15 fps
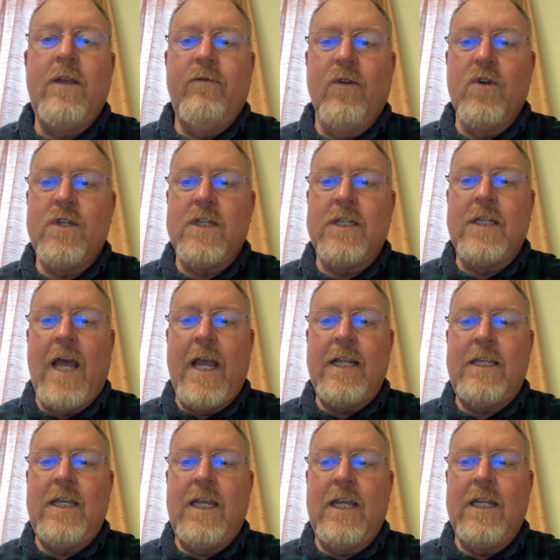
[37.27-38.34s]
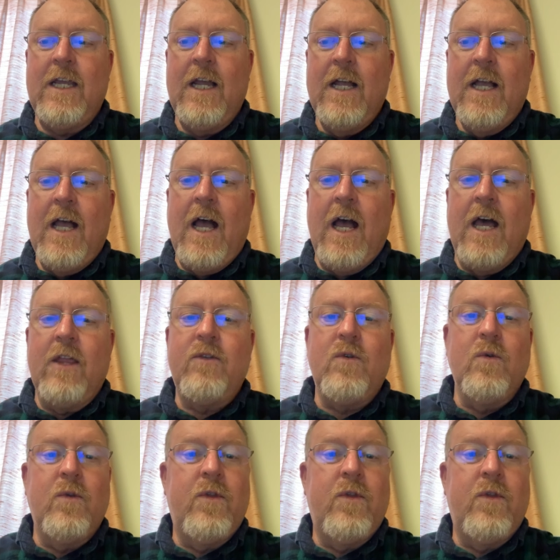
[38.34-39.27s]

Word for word: verses 19 uh, through